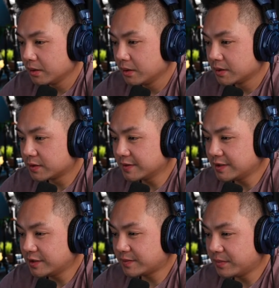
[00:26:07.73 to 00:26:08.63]
So is it
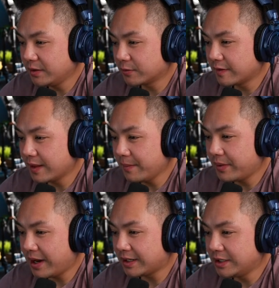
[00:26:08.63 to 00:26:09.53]
just me, or did that
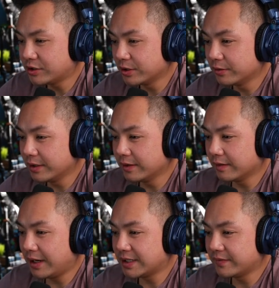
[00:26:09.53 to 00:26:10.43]
bag he showed in
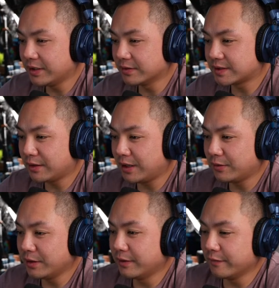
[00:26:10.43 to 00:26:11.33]
last video sell
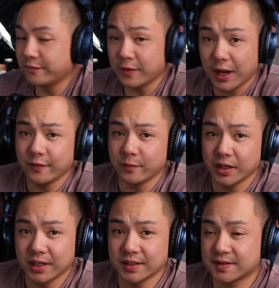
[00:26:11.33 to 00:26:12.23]
out in five
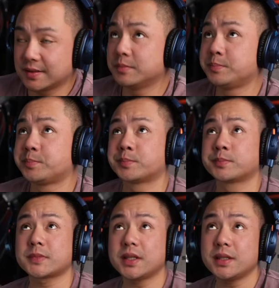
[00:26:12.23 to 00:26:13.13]
minutes?
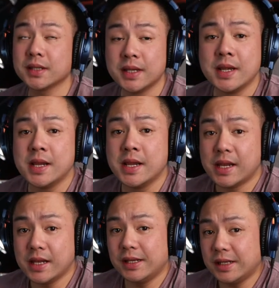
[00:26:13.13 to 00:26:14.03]

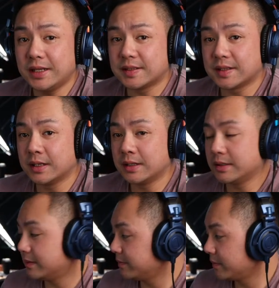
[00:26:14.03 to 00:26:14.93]
It is
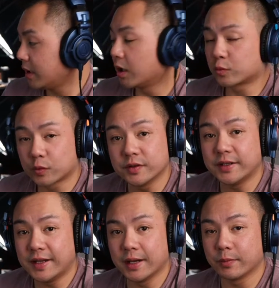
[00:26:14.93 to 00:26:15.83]
a really
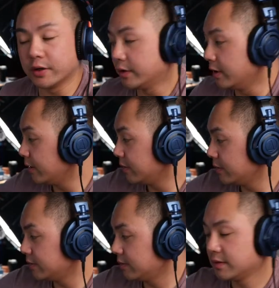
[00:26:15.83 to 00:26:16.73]
damn good
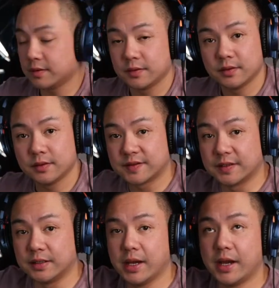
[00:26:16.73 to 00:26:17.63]

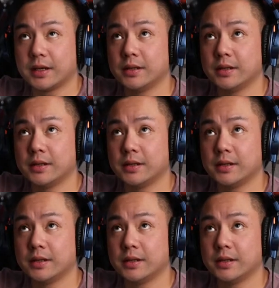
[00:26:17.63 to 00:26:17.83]
sling bag.